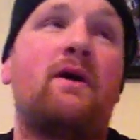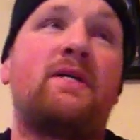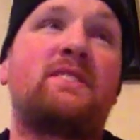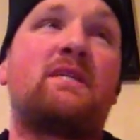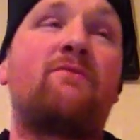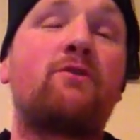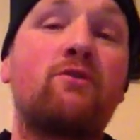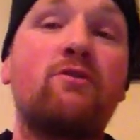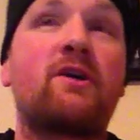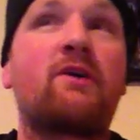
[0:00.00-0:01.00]
I said, if you
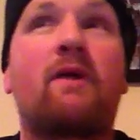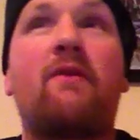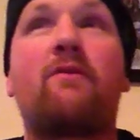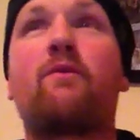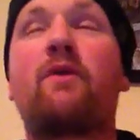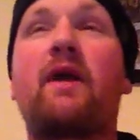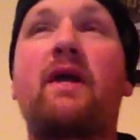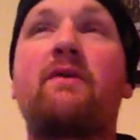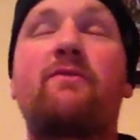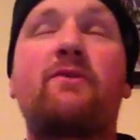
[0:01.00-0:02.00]
look around the
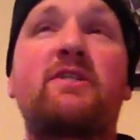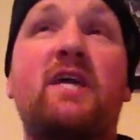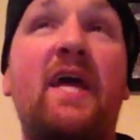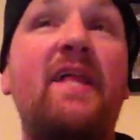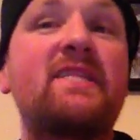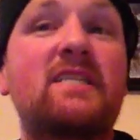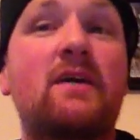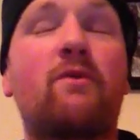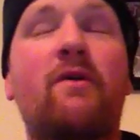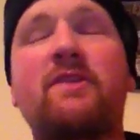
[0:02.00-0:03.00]
ring, there's hints
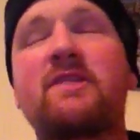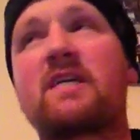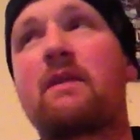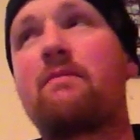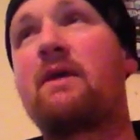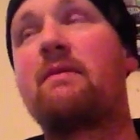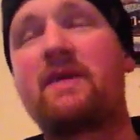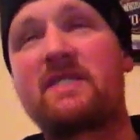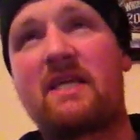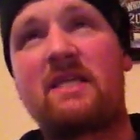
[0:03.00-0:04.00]
on what it's gonna be
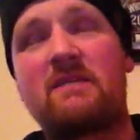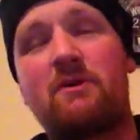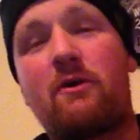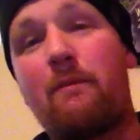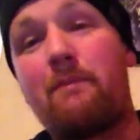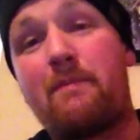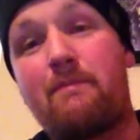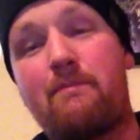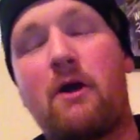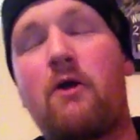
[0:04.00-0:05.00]
because they have these big old
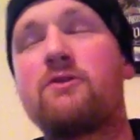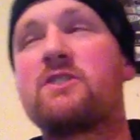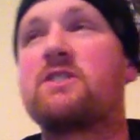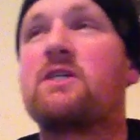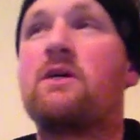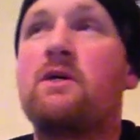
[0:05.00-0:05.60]
posts